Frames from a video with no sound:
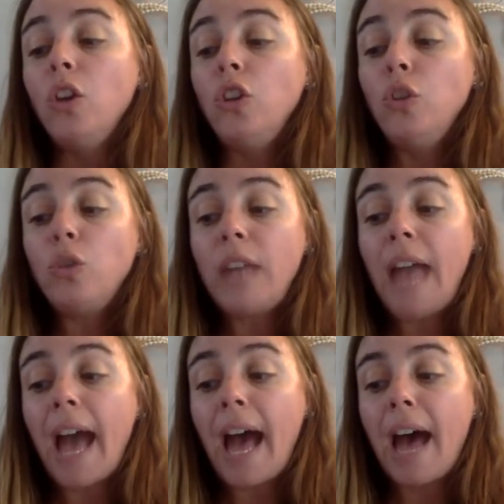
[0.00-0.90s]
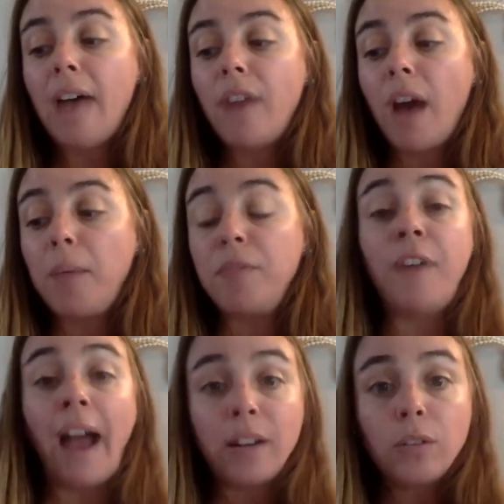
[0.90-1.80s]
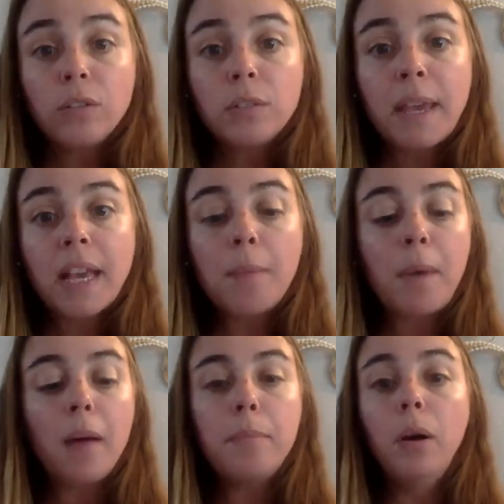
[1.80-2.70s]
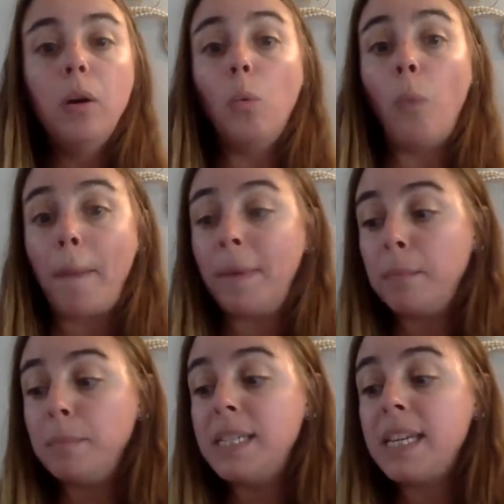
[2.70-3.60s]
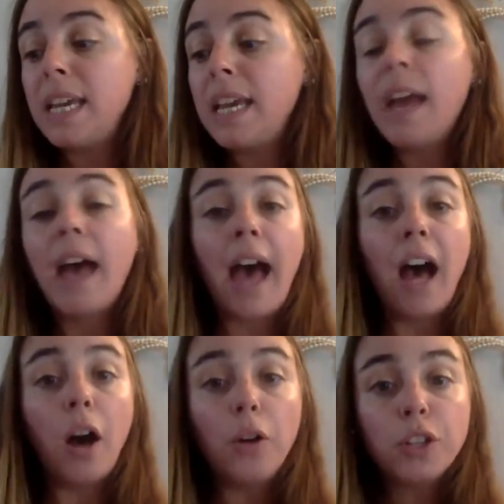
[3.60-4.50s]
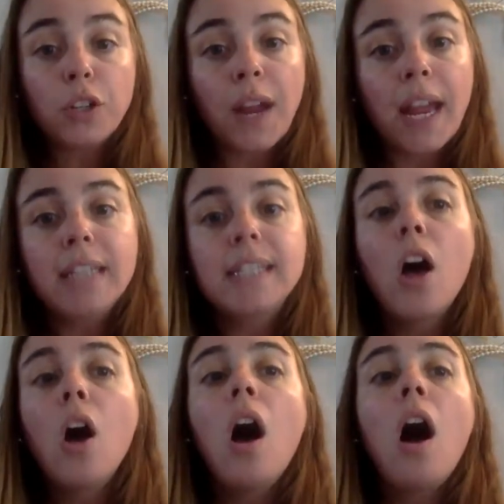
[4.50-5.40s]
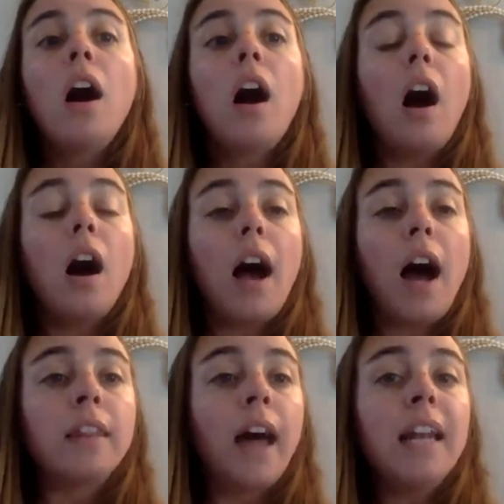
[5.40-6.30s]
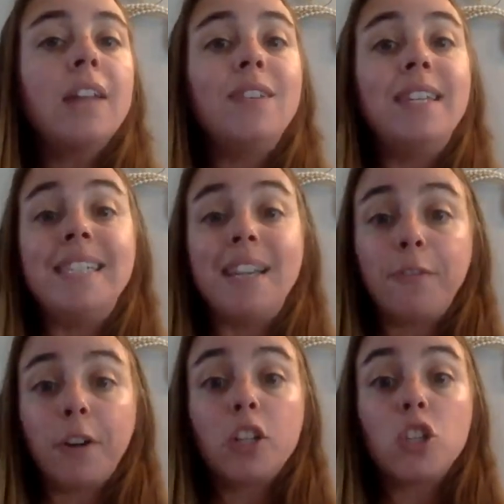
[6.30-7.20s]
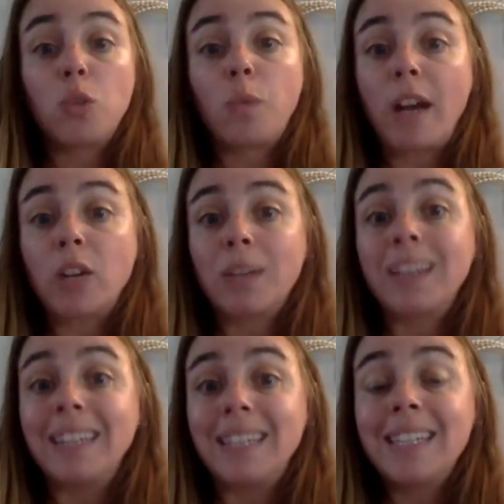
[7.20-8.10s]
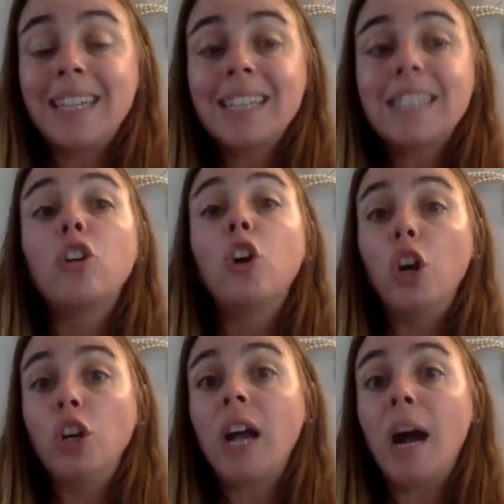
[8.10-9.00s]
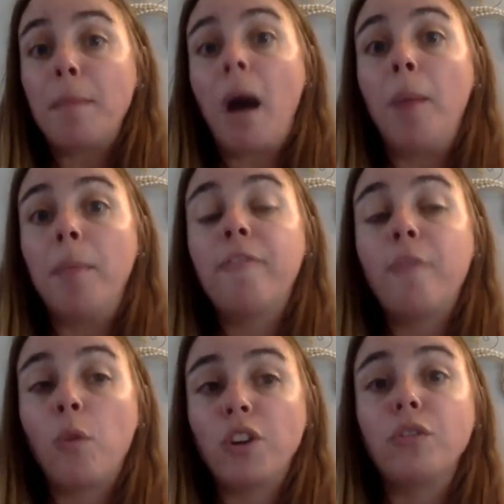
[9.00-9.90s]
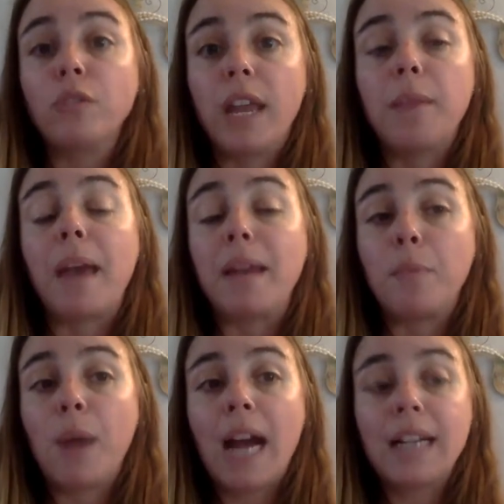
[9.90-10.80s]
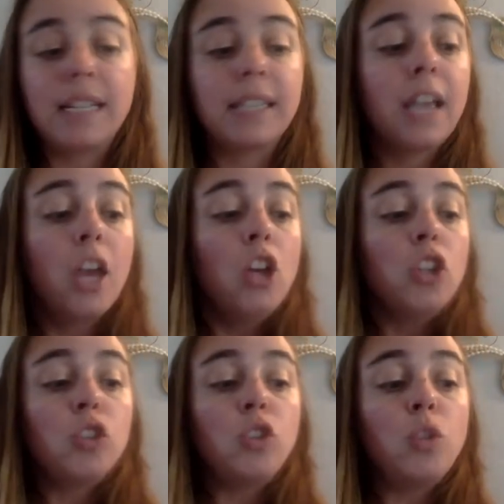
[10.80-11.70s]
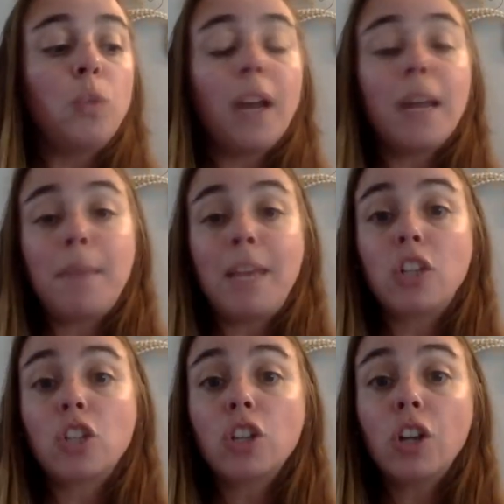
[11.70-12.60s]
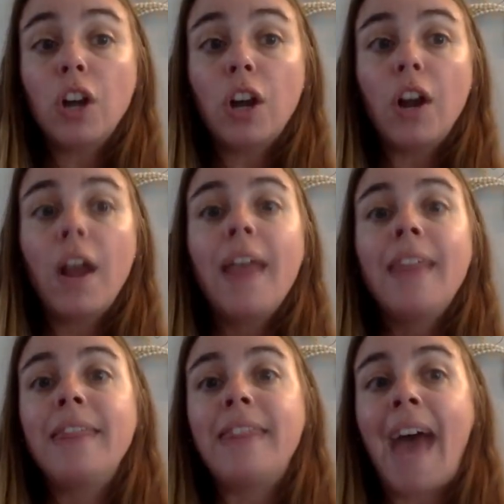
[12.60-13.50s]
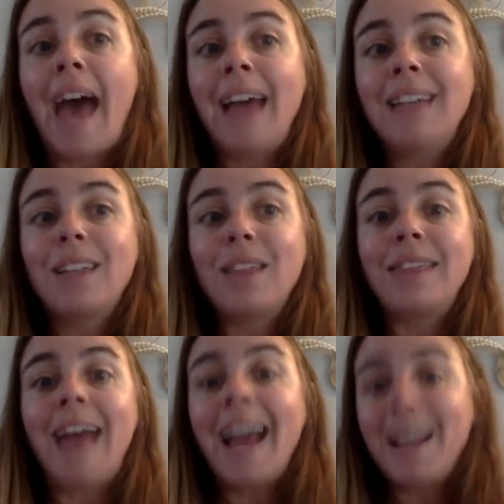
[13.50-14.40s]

you can have um, vitals may come up, WebMD, Healthgrades. A lot of different directory listings could come up for your name and practice. So you want to make sure that that